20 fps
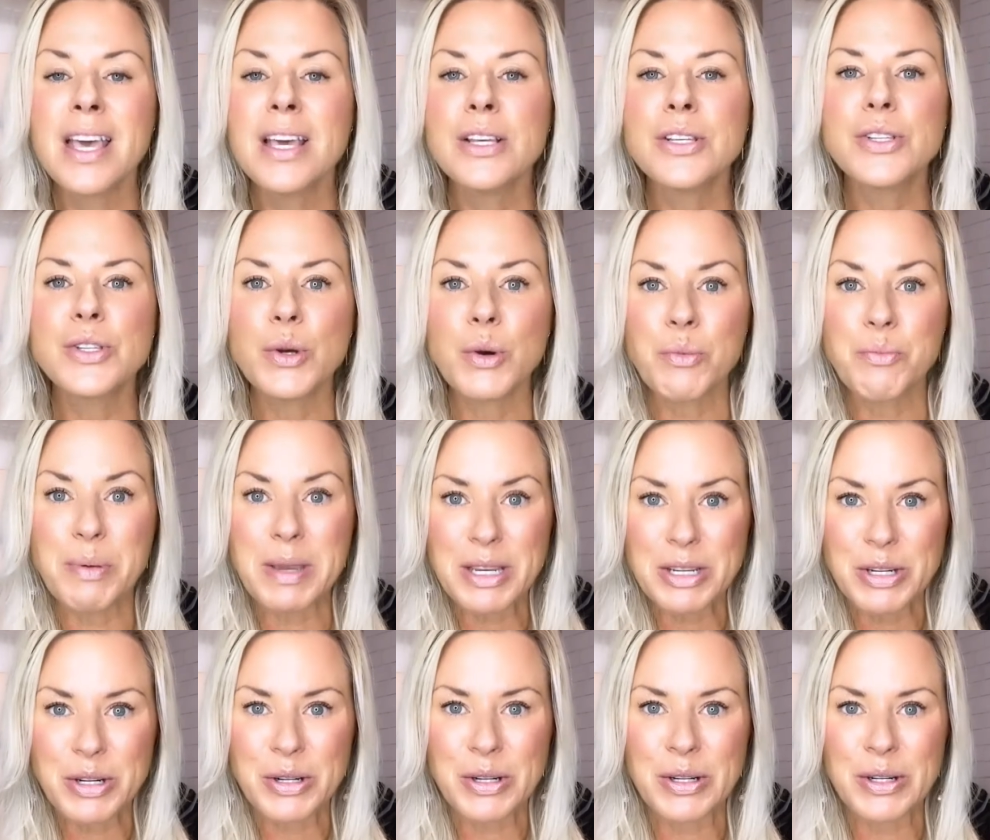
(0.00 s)
So be
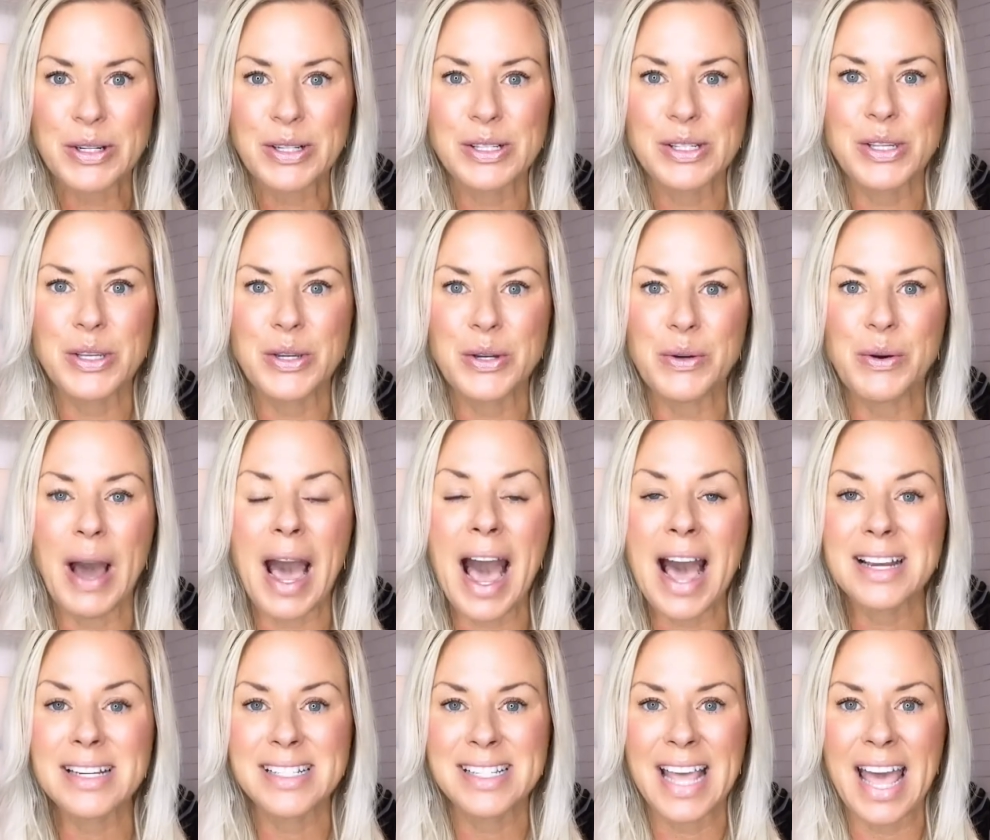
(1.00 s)
sure to
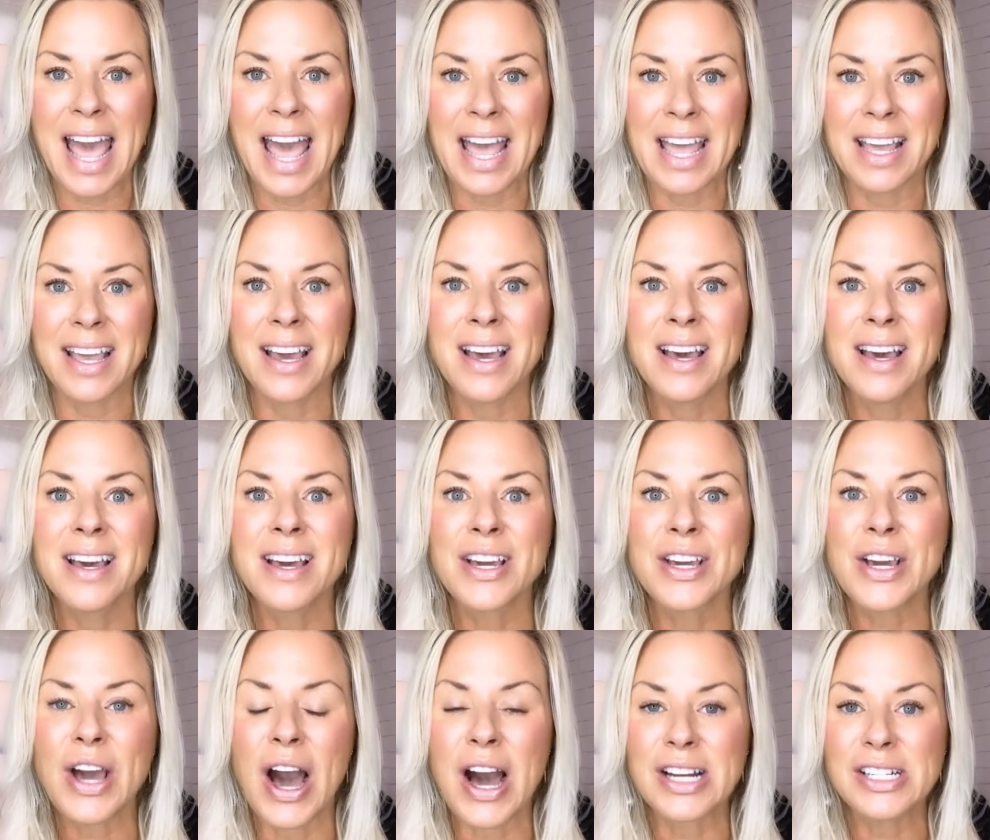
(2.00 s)
hashtag
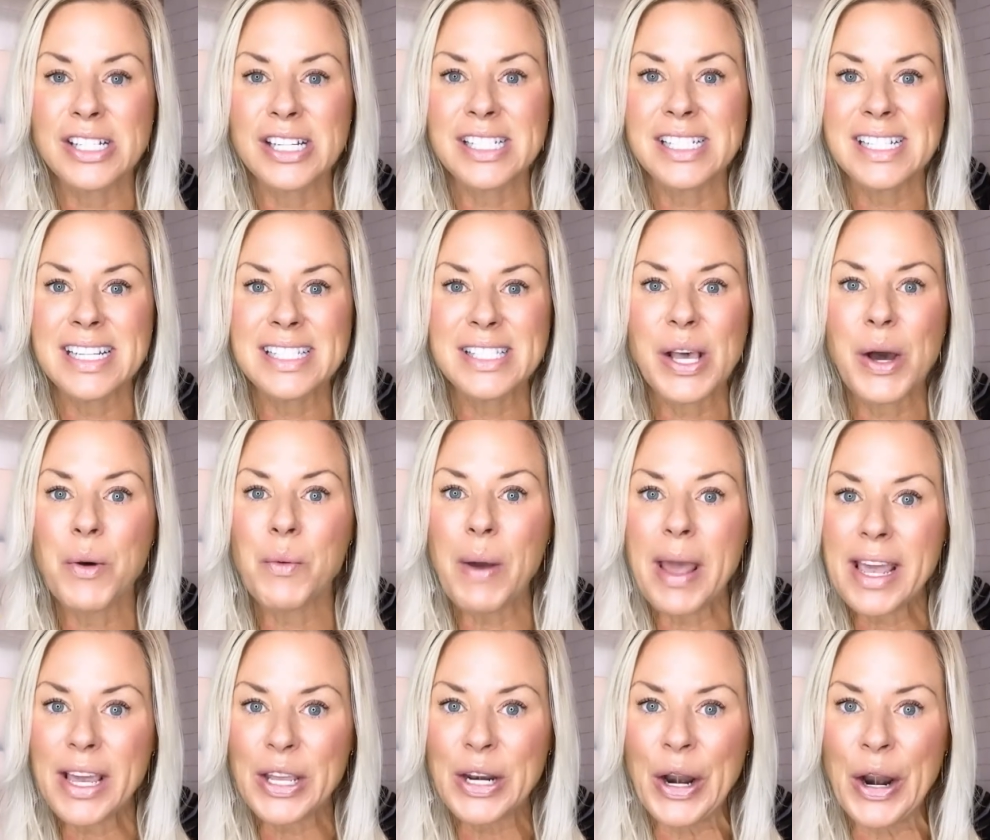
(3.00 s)
consciousness
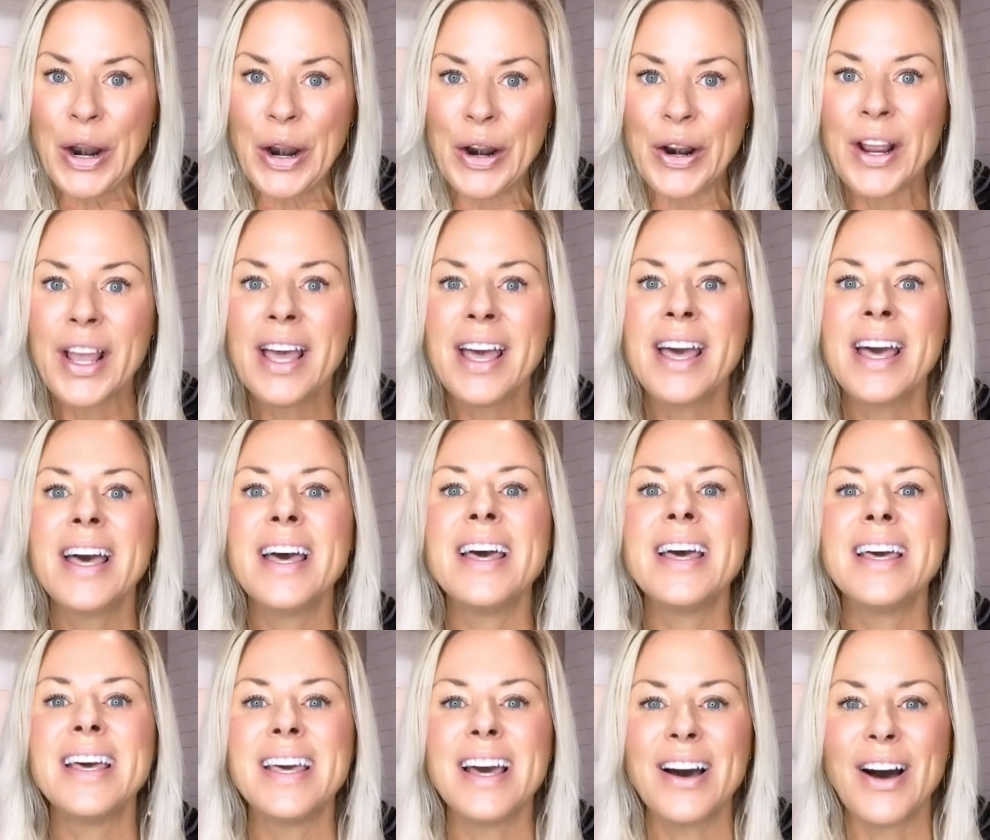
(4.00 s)
awakener
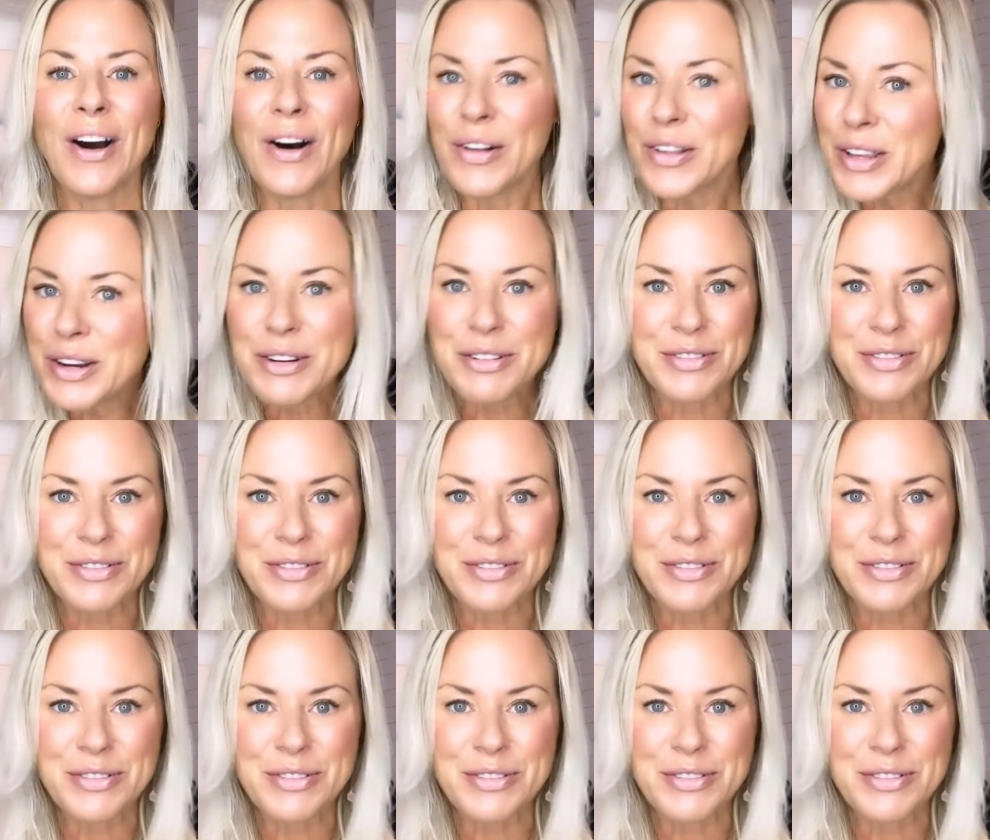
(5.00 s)
all your